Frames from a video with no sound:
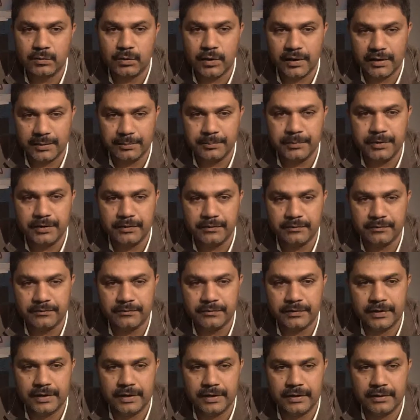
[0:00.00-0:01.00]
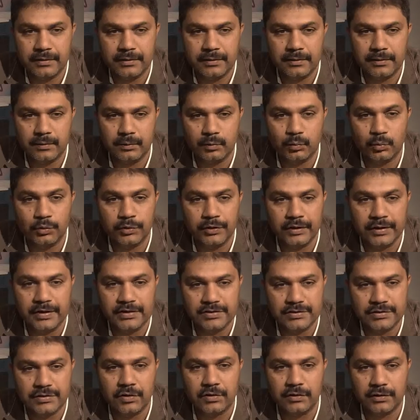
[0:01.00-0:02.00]
Quite a bit of work
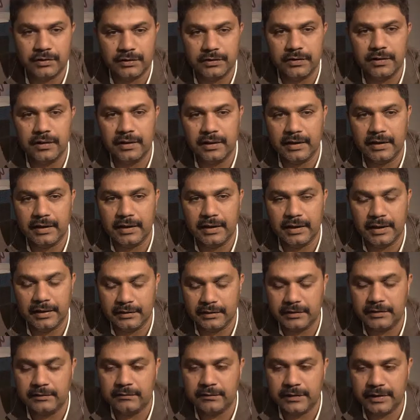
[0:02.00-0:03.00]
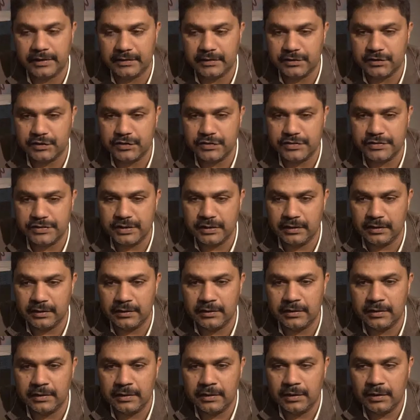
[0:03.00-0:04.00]
has gone in there, and in fact in New
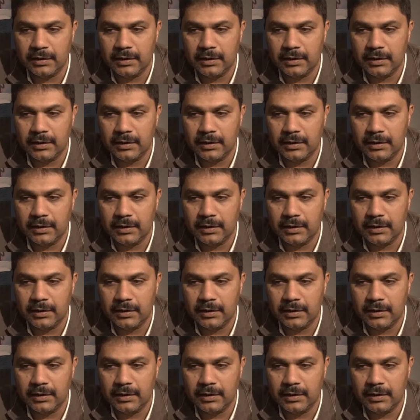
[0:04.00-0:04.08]
Zealand